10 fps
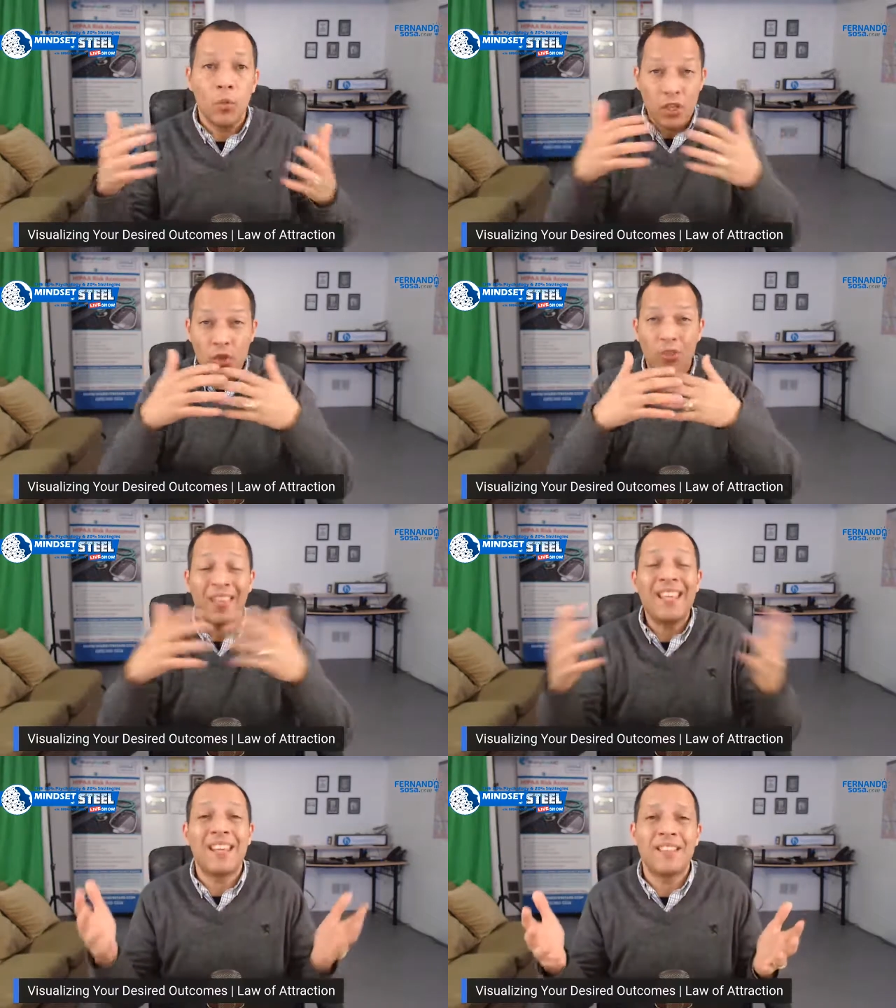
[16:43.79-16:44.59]
what you
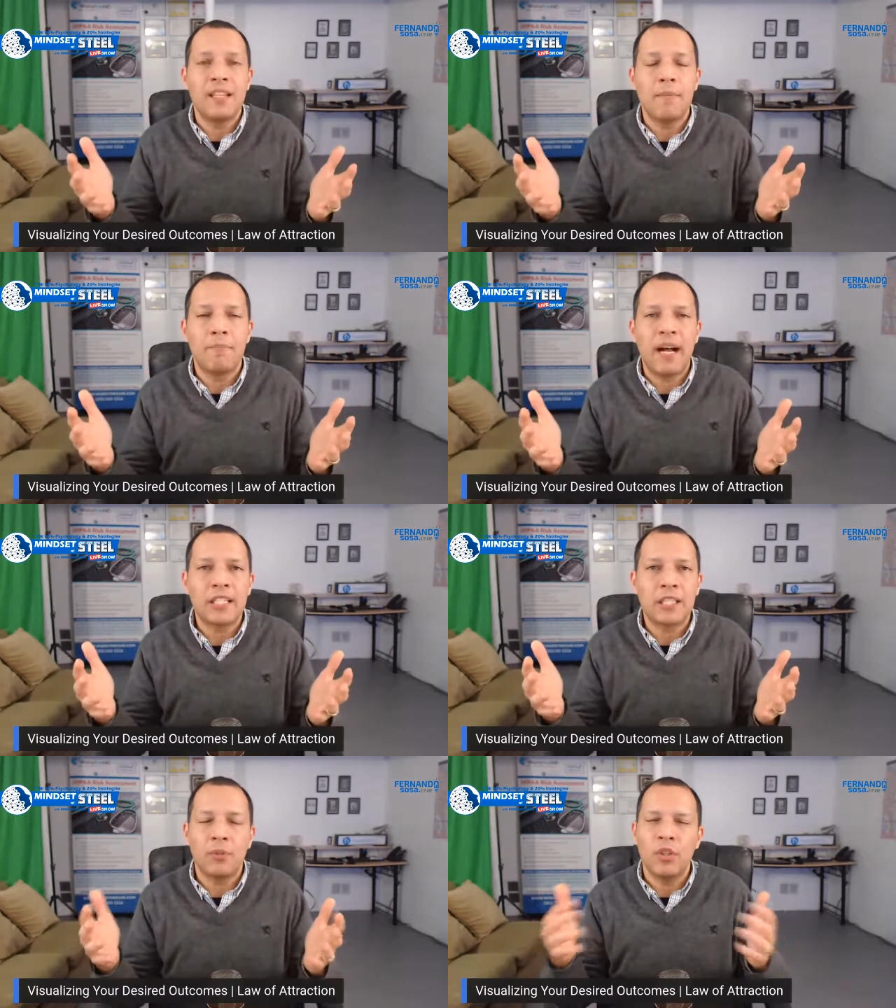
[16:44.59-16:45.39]
think is the
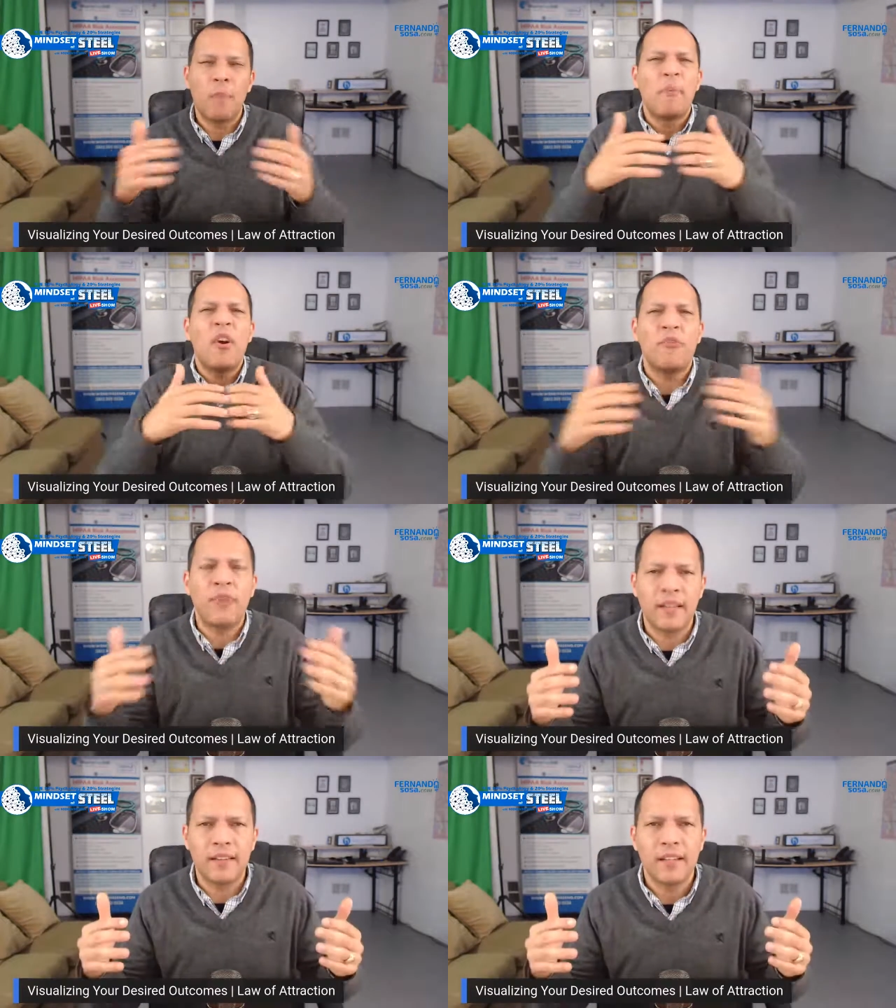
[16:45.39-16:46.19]
impossible, the
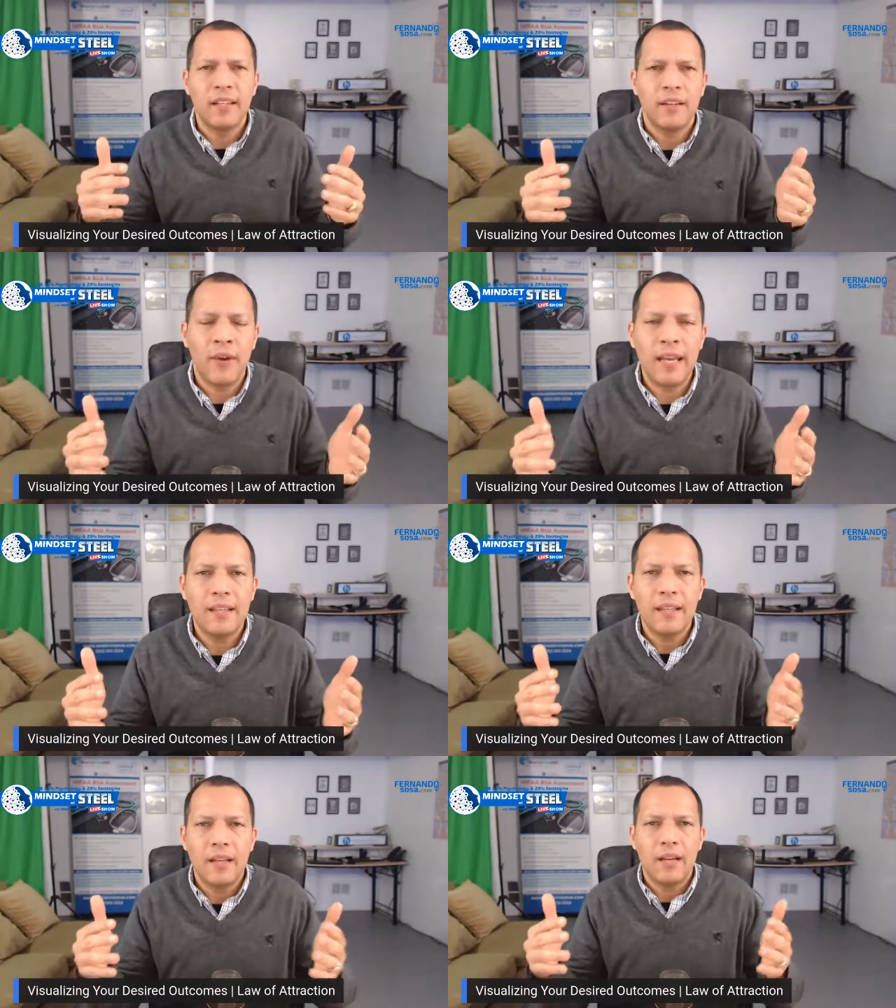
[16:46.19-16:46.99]
perfect, right?